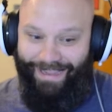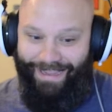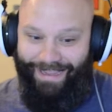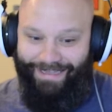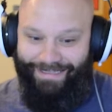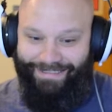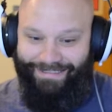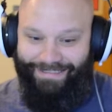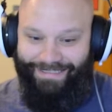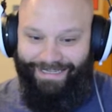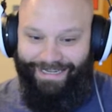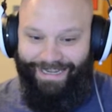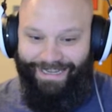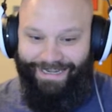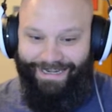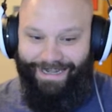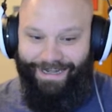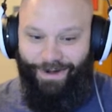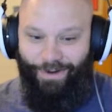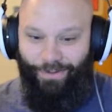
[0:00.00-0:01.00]
I see
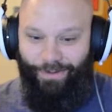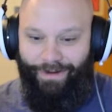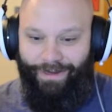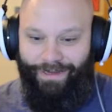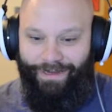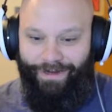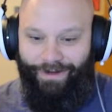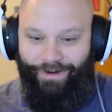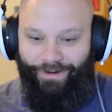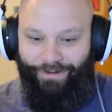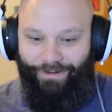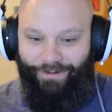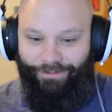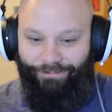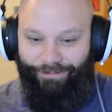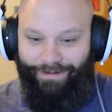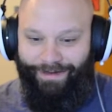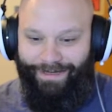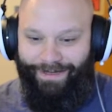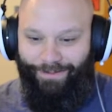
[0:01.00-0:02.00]
an annoying girl
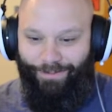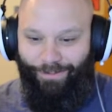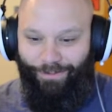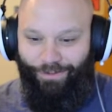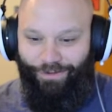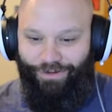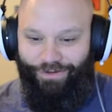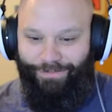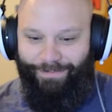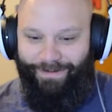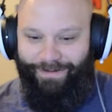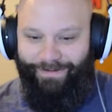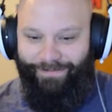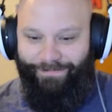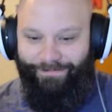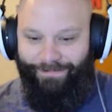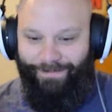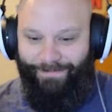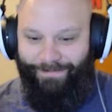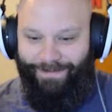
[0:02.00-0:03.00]
running towards me
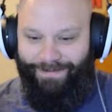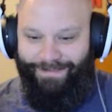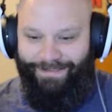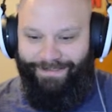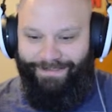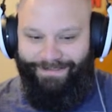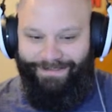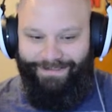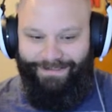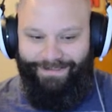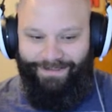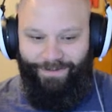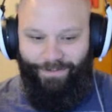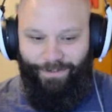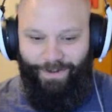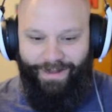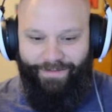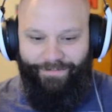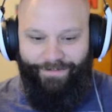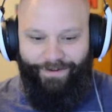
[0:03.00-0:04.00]
from the distance,
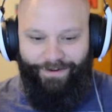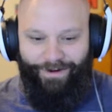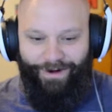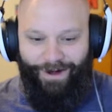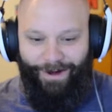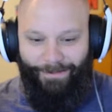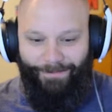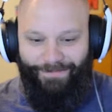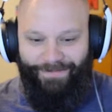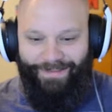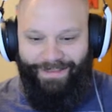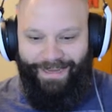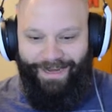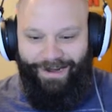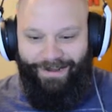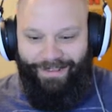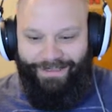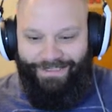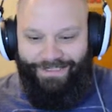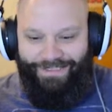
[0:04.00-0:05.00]
waving her arms in the
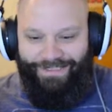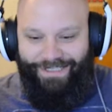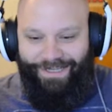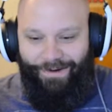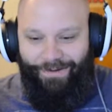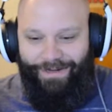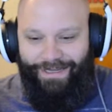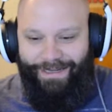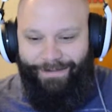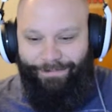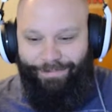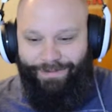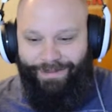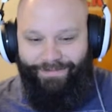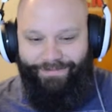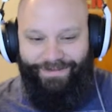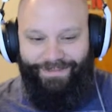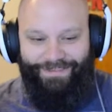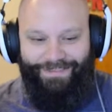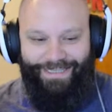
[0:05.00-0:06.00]
air like she's totally
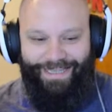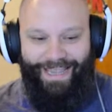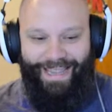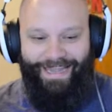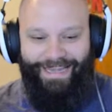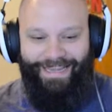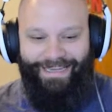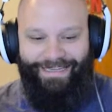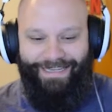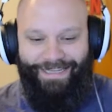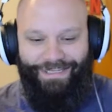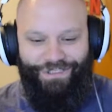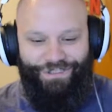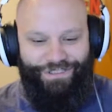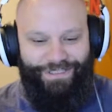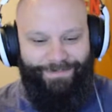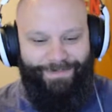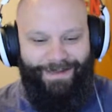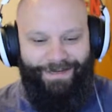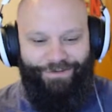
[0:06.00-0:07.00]
oblivious to any attention
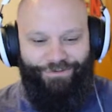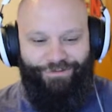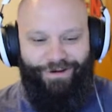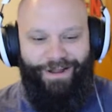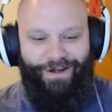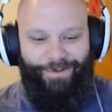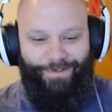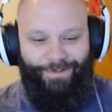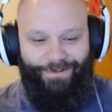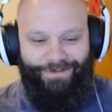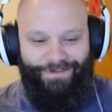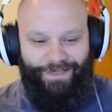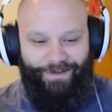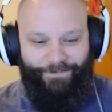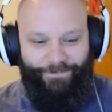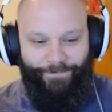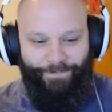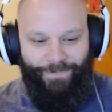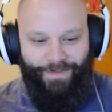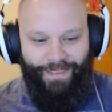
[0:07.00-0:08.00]
she might draw to herself.